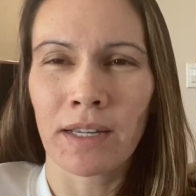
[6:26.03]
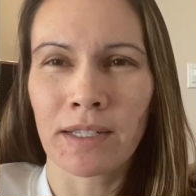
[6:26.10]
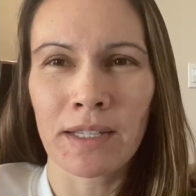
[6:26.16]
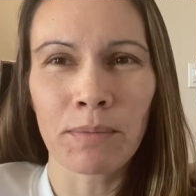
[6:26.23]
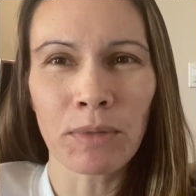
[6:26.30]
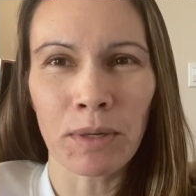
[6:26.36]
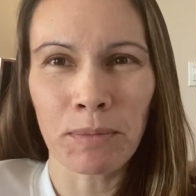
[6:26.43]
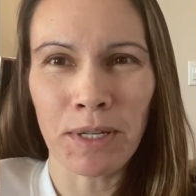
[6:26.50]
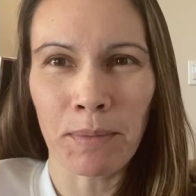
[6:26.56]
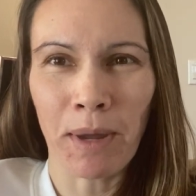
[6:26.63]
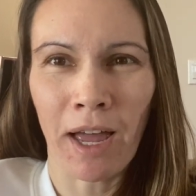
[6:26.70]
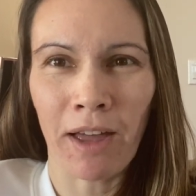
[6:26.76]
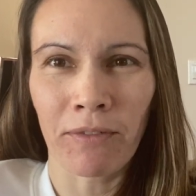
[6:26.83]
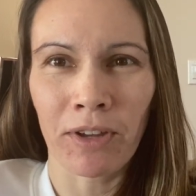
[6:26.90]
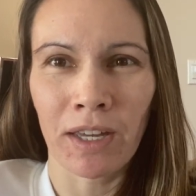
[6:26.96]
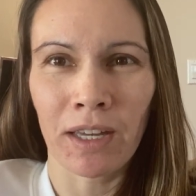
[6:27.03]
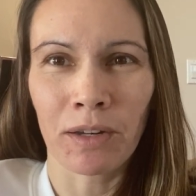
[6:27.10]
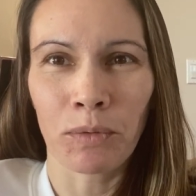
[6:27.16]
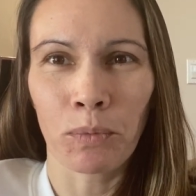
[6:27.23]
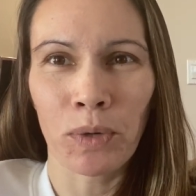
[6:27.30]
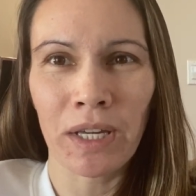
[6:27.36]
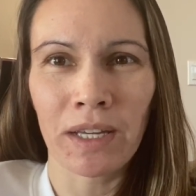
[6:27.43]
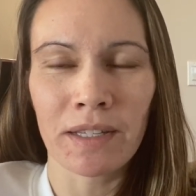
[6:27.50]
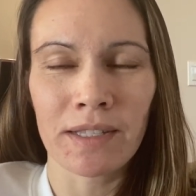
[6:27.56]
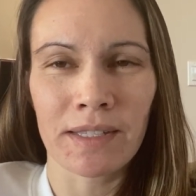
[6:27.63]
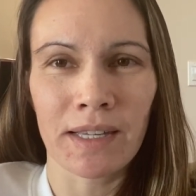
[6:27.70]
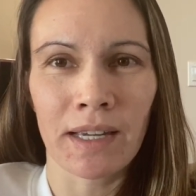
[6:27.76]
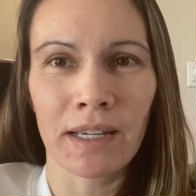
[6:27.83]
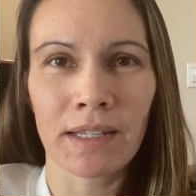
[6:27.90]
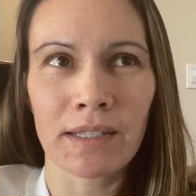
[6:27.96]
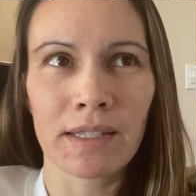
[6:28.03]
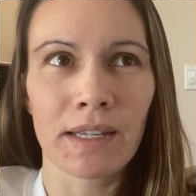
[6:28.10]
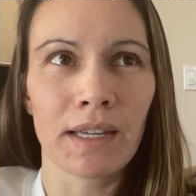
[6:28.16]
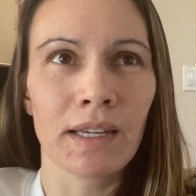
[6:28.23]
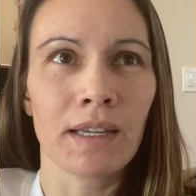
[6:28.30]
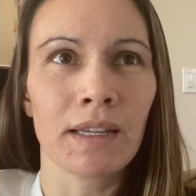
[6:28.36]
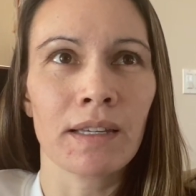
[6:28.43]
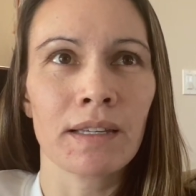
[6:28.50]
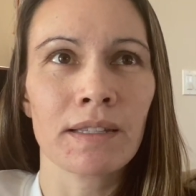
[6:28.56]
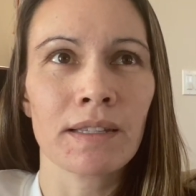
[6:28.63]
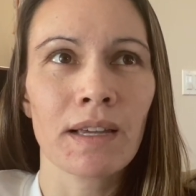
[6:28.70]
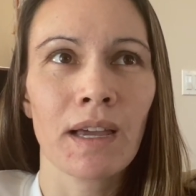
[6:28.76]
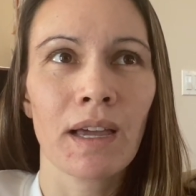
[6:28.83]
symptoms I'm having in week 6 is